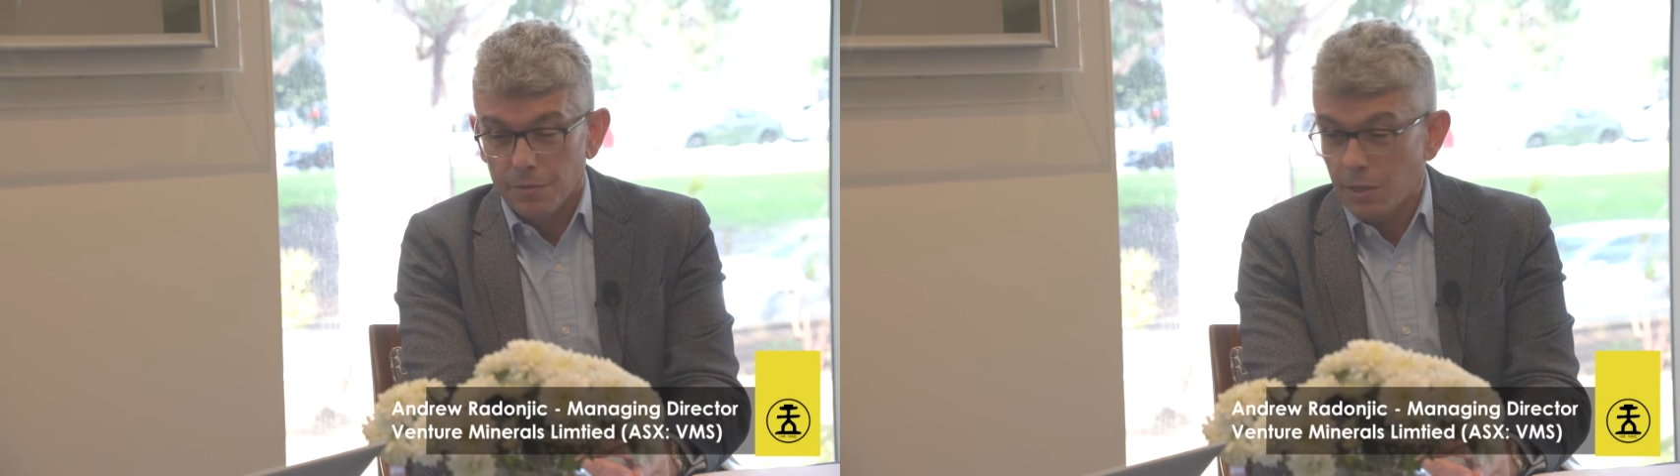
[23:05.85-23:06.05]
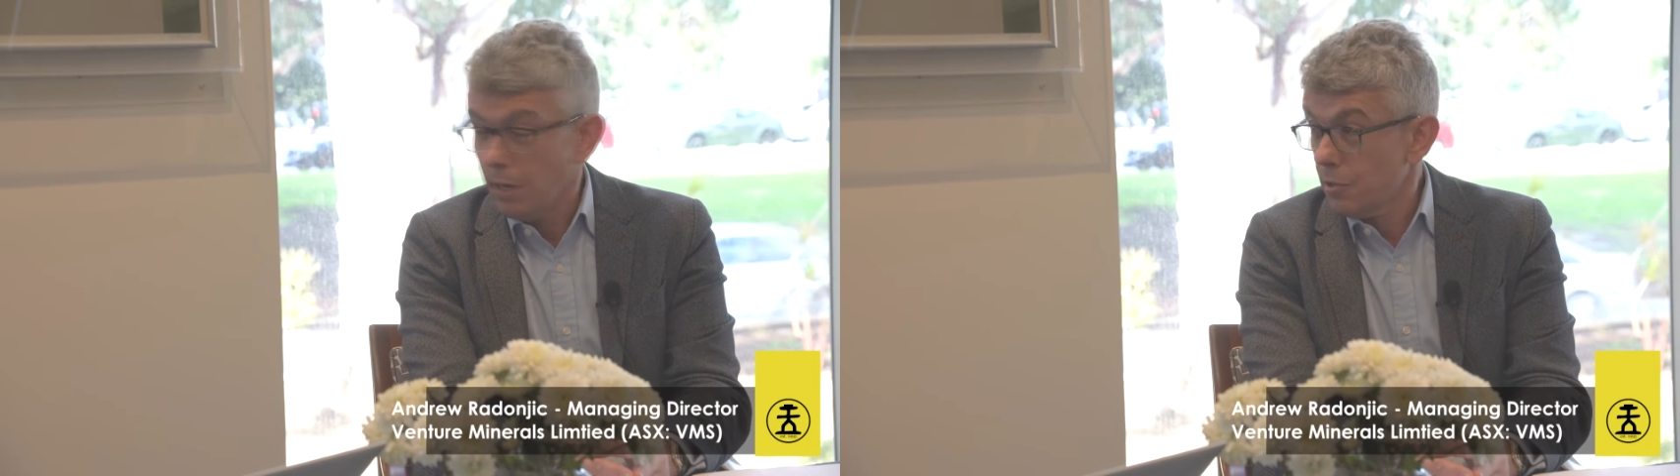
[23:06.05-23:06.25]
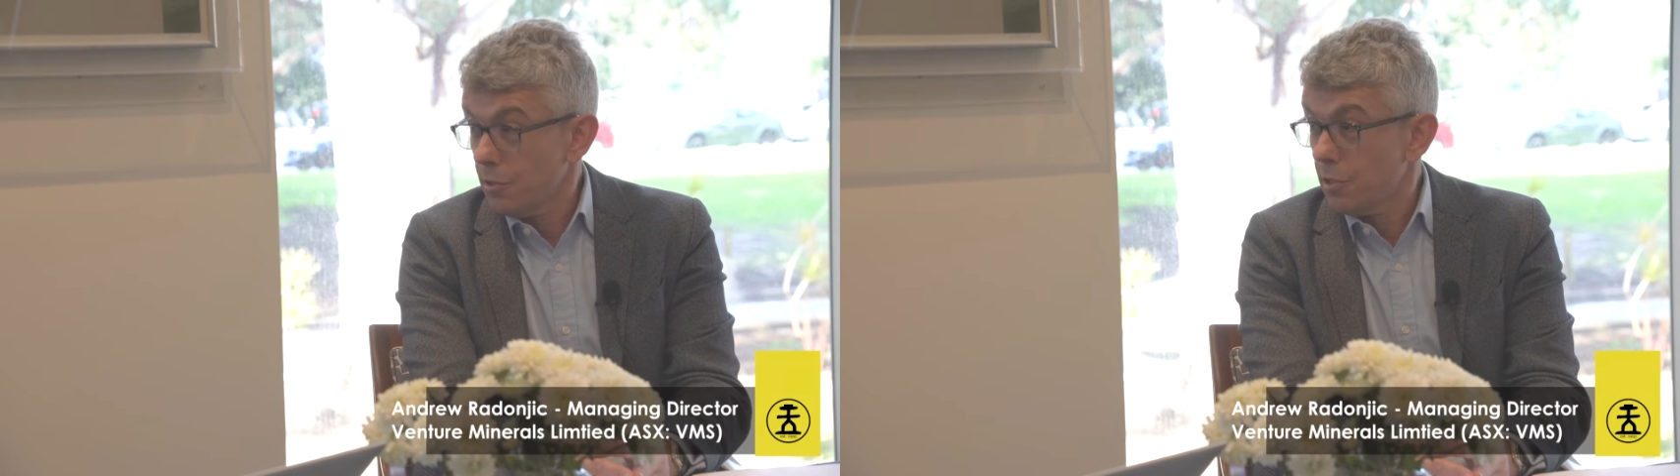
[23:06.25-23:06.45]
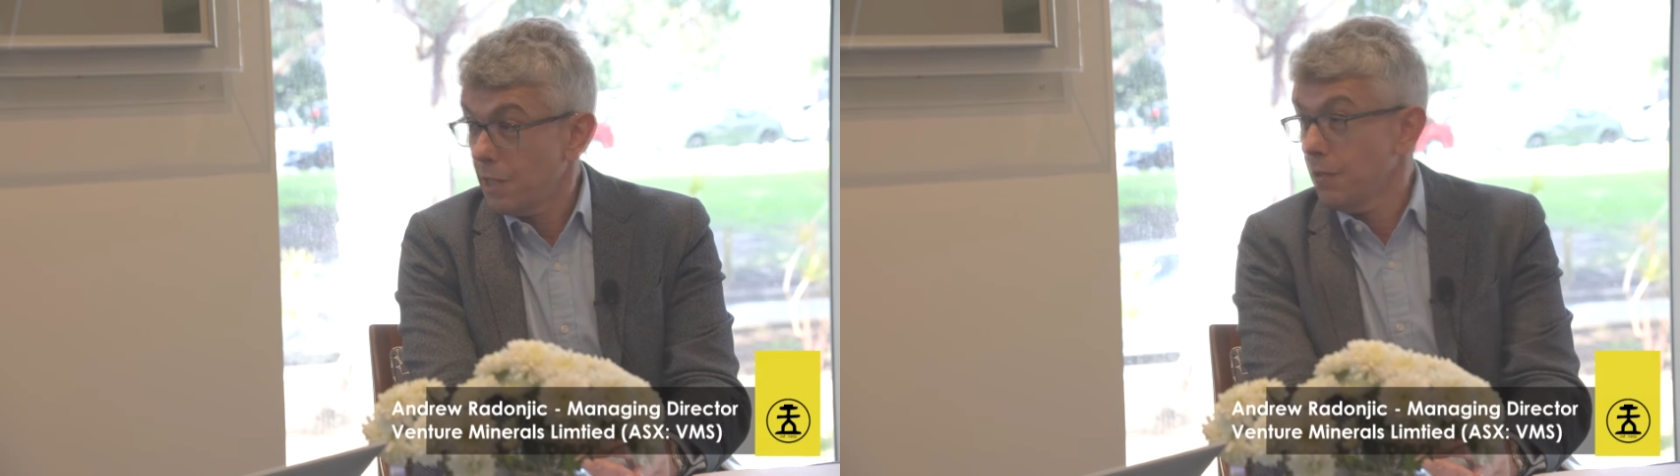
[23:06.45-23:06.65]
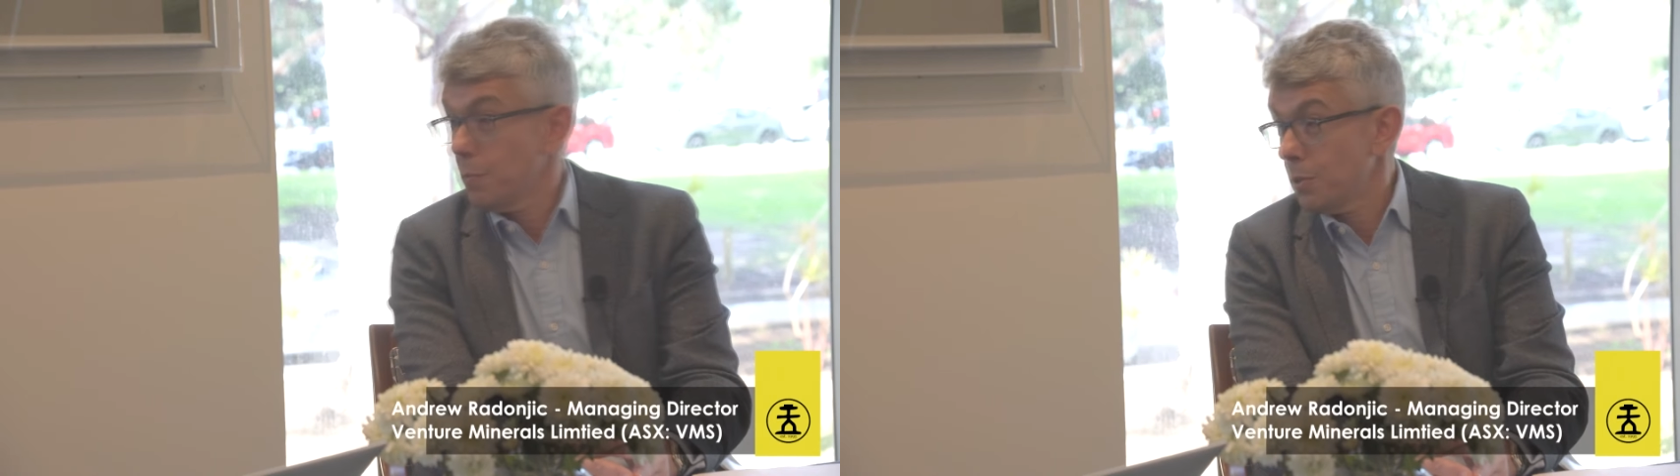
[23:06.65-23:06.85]
Tungsten
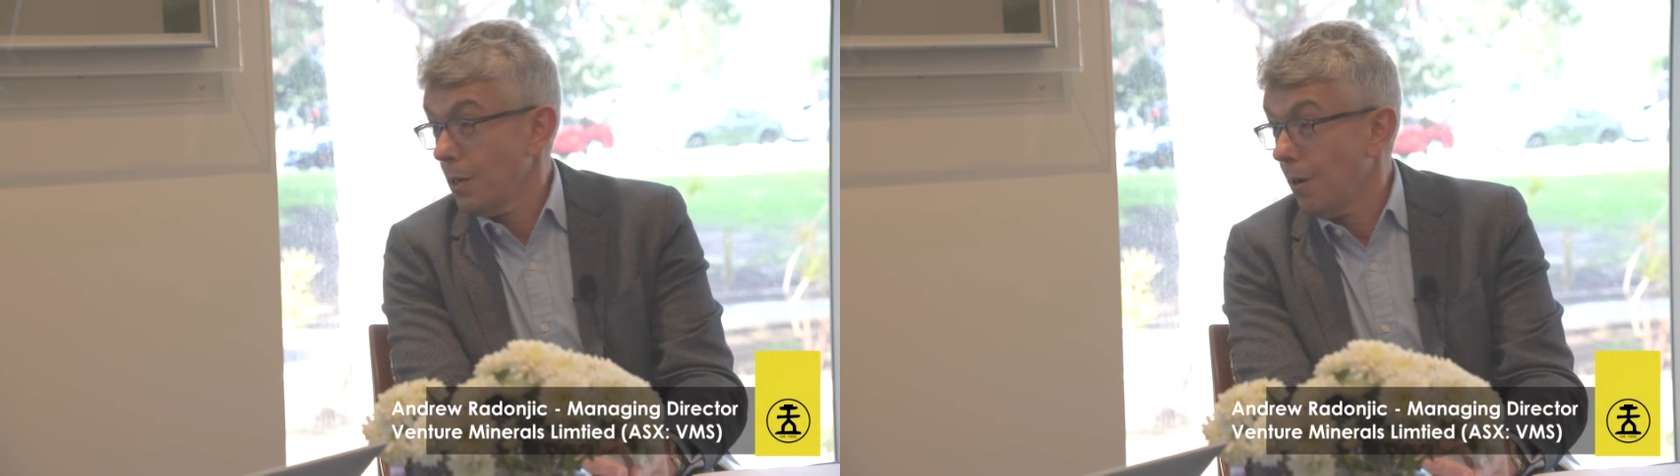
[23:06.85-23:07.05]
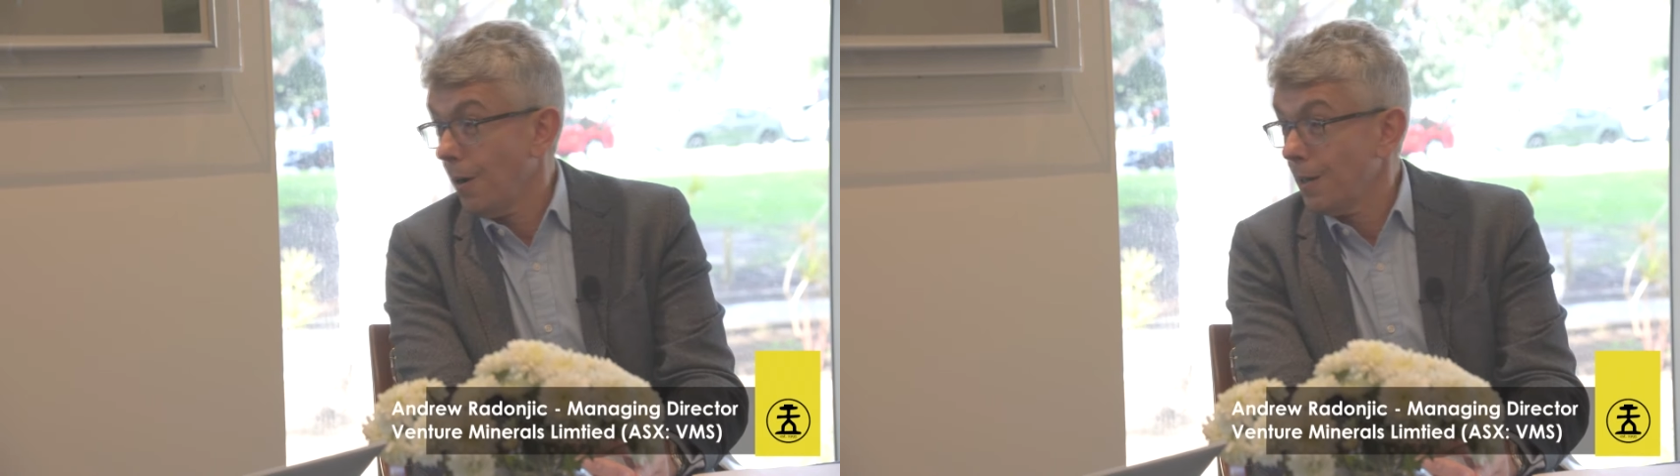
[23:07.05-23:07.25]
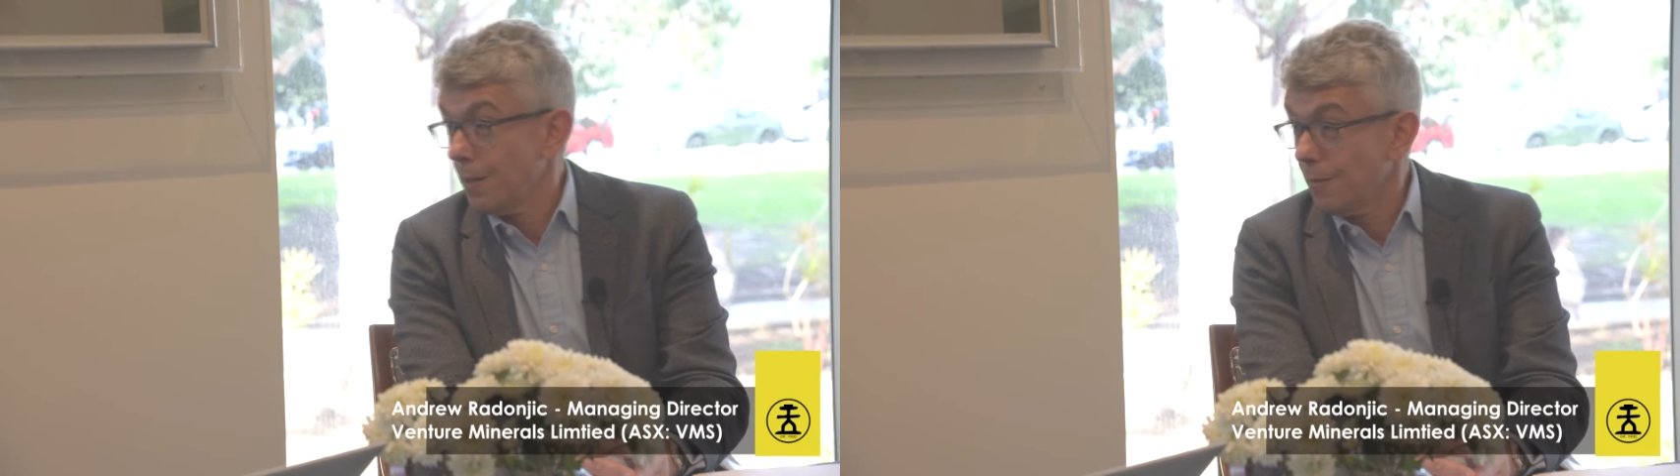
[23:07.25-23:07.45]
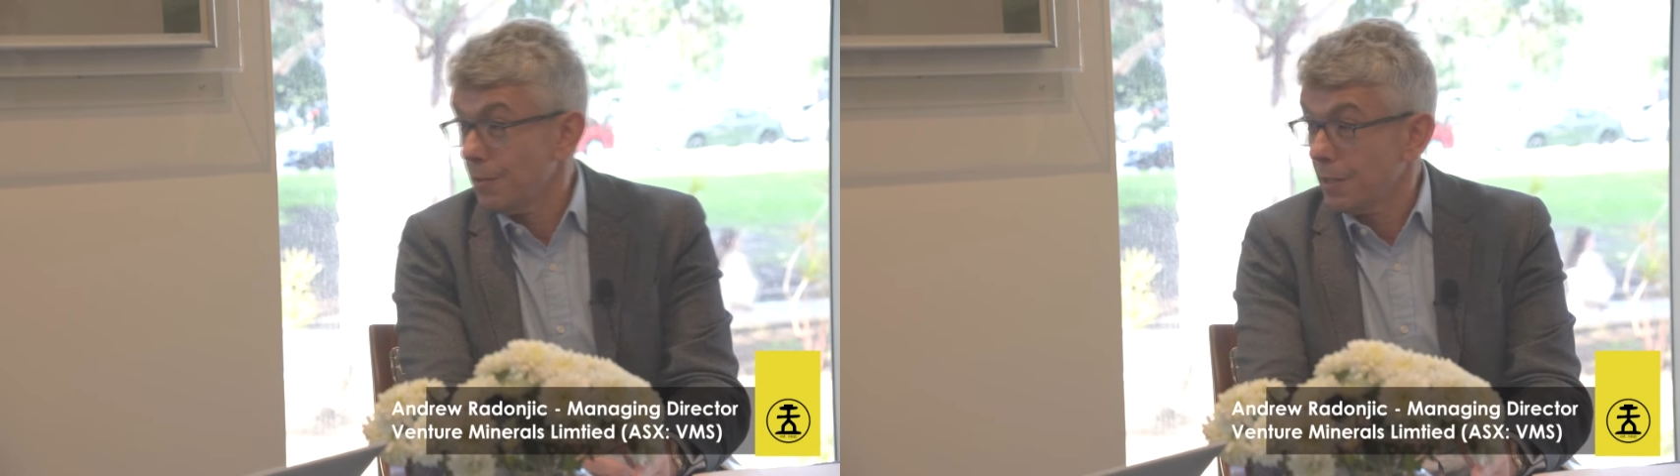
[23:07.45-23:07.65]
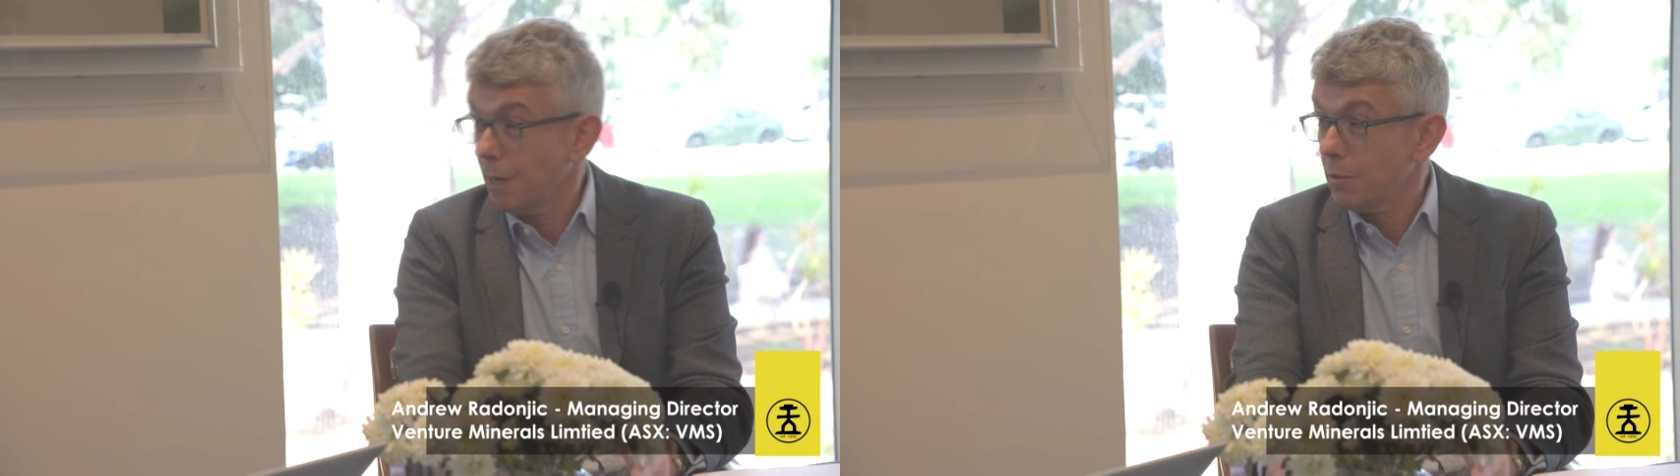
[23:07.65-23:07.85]
70% higher than at the
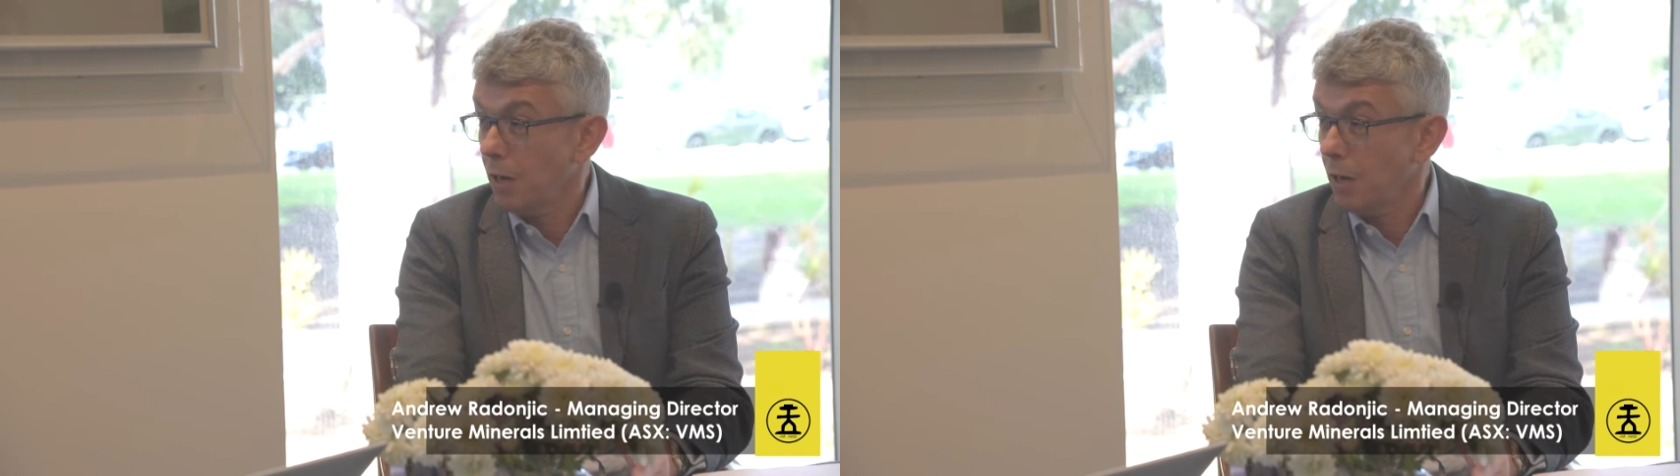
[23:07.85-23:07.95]
same mm.